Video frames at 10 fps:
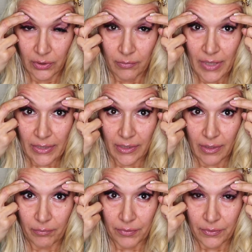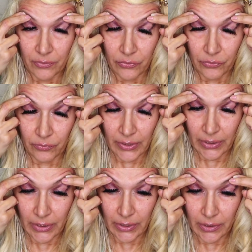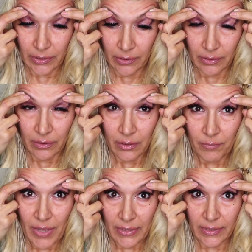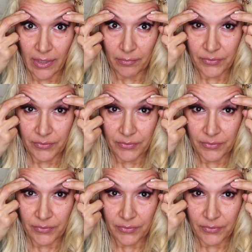back up. 3, back up.